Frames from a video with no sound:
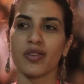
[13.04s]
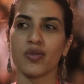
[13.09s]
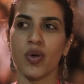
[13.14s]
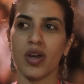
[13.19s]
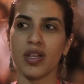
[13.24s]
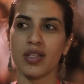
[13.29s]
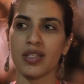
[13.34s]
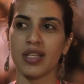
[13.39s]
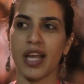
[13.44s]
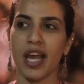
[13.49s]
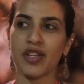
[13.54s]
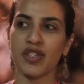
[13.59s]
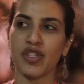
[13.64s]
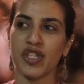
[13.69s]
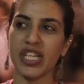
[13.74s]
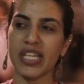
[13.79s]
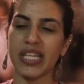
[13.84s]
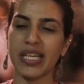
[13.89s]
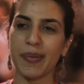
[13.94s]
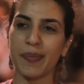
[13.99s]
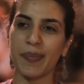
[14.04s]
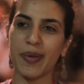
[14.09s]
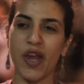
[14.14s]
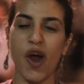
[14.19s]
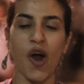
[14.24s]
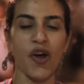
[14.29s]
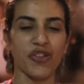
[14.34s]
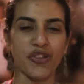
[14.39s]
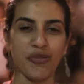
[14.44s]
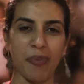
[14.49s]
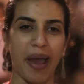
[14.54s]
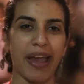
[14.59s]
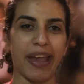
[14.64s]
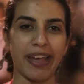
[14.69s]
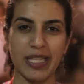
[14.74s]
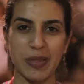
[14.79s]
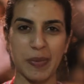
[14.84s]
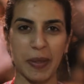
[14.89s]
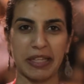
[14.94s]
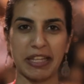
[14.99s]
it was actually beyond my
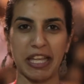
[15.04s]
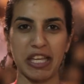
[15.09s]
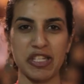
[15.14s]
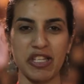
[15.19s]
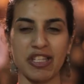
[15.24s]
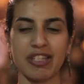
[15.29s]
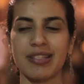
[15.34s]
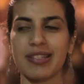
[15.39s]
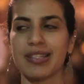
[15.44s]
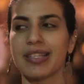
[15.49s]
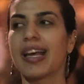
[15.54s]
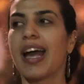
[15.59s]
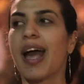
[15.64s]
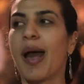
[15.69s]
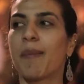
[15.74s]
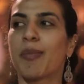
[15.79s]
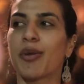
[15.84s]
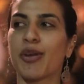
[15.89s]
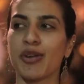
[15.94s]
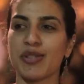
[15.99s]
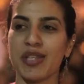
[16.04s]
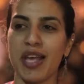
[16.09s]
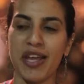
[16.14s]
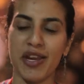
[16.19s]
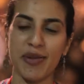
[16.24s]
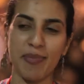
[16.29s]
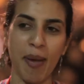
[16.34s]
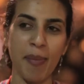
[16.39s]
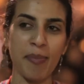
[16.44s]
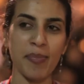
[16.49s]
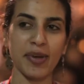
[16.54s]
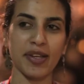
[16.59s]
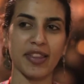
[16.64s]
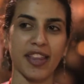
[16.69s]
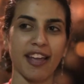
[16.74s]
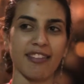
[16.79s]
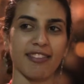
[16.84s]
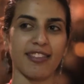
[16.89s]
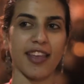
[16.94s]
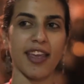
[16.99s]
expectations because I remember
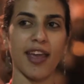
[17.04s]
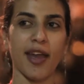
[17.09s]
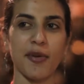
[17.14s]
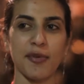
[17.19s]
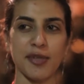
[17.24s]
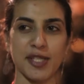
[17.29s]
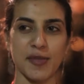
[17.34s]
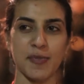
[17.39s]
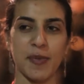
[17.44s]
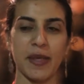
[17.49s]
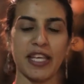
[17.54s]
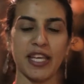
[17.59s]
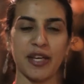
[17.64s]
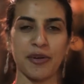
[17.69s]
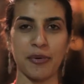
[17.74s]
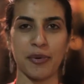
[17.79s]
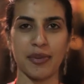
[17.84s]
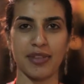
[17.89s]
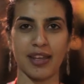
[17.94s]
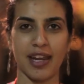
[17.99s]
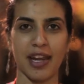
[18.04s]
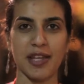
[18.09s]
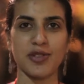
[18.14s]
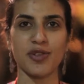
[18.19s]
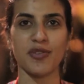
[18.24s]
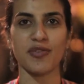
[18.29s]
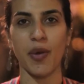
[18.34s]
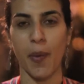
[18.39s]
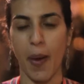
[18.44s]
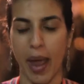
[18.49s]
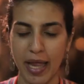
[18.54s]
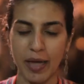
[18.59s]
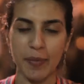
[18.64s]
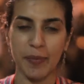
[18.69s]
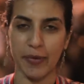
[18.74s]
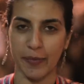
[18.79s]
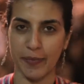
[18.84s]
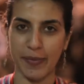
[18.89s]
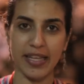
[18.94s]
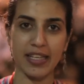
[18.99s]
that day I was speaking with the rest of the
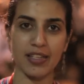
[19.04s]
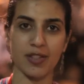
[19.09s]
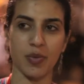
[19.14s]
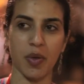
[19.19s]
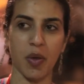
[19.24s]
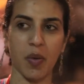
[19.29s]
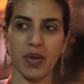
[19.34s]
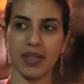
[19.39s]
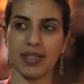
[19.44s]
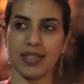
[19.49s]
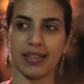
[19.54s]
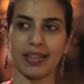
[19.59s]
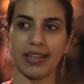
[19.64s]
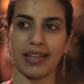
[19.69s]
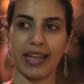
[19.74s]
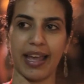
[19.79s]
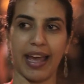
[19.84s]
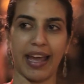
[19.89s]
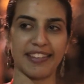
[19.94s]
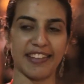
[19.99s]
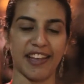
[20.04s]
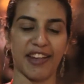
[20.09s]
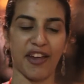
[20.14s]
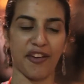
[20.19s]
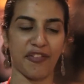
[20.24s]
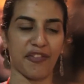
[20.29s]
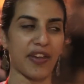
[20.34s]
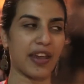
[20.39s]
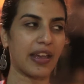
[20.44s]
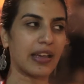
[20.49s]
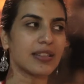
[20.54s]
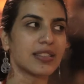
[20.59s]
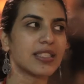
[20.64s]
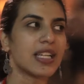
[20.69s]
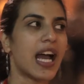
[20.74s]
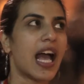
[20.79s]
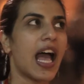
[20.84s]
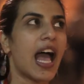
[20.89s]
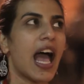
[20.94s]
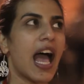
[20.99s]
YLVPs. We were sitting at a cafe
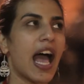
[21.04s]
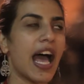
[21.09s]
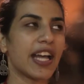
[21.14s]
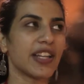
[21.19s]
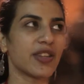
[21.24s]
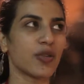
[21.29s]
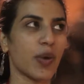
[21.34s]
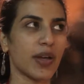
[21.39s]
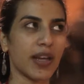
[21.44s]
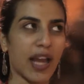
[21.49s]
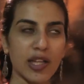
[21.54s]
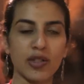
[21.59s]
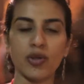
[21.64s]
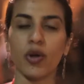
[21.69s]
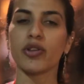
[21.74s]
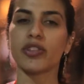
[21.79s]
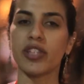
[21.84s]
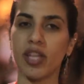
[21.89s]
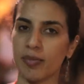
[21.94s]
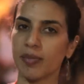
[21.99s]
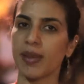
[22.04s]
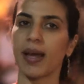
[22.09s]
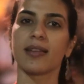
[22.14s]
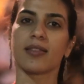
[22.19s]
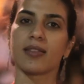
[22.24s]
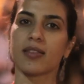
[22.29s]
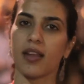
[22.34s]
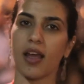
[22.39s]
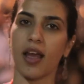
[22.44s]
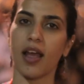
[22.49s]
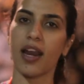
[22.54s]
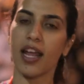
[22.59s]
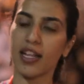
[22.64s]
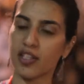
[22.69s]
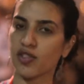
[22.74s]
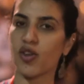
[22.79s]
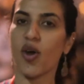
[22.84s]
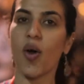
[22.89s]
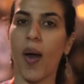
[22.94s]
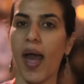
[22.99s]
and when I told them that uh,
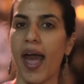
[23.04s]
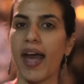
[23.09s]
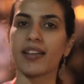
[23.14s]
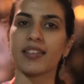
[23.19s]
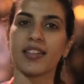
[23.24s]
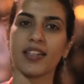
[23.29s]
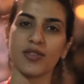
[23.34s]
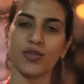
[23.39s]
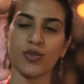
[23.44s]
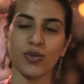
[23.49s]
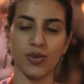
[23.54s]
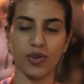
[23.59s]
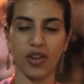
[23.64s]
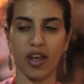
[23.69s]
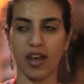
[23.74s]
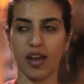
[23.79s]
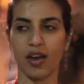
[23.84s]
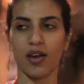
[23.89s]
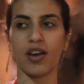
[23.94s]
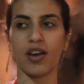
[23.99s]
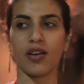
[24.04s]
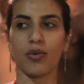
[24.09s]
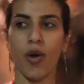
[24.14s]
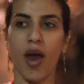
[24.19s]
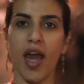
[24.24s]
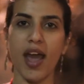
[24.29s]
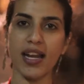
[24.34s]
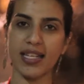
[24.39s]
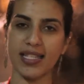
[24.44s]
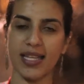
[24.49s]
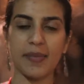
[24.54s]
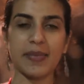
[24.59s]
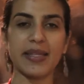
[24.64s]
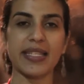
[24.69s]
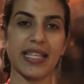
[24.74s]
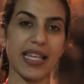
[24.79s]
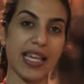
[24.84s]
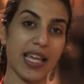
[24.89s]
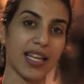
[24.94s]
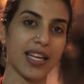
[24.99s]
let's go ahead and do the
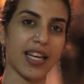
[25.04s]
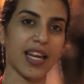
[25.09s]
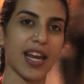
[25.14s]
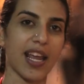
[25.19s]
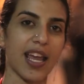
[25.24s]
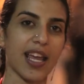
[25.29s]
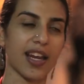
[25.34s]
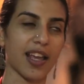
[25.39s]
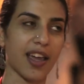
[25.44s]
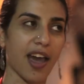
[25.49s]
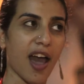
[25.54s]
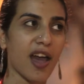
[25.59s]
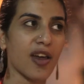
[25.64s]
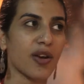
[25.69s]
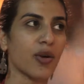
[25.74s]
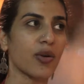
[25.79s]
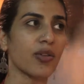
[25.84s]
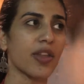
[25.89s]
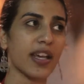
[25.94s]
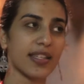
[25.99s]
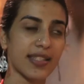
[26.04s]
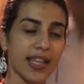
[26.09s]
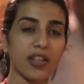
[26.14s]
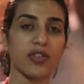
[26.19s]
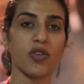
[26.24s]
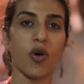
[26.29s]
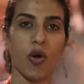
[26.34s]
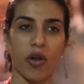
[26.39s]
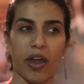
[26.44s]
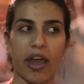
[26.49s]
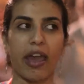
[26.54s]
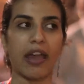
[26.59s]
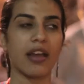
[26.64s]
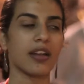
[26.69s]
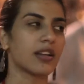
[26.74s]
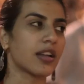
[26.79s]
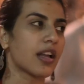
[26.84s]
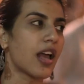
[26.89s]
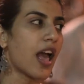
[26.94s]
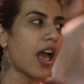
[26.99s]
YLSMC in, in Cairo, they said okay.
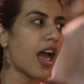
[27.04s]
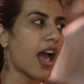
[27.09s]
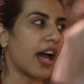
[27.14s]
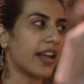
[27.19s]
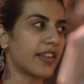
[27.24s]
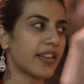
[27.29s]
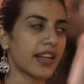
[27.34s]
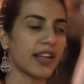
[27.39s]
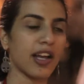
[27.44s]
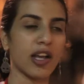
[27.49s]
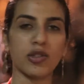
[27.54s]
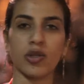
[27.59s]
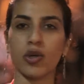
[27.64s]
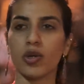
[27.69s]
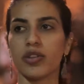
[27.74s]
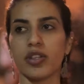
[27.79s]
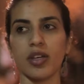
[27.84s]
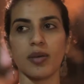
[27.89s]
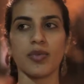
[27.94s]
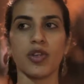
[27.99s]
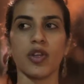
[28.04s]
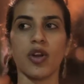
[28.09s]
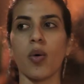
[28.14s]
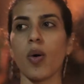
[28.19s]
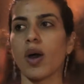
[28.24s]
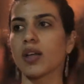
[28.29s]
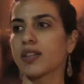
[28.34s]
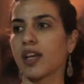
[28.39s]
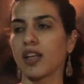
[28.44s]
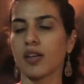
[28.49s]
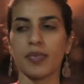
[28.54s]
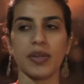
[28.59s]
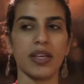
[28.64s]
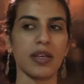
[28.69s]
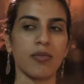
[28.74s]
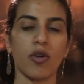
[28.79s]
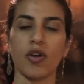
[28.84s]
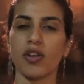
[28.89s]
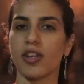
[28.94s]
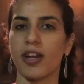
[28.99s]
And, and then I told them, you know what, I'll
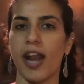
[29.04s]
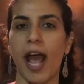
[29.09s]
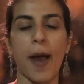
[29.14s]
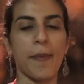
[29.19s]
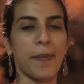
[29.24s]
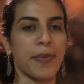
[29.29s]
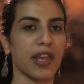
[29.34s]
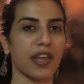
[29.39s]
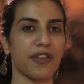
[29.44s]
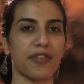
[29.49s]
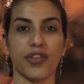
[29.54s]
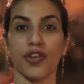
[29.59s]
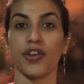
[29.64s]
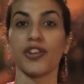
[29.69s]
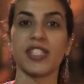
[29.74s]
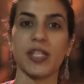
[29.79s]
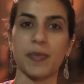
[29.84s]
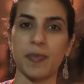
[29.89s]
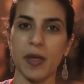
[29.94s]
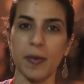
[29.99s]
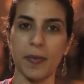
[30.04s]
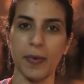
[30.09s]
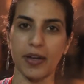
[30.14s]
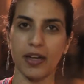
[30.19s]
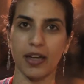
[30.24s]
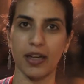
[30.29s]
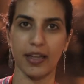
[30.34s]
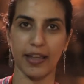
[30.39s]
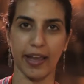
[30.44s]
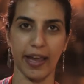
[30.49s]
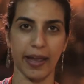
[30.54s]
be more than happy if 30 people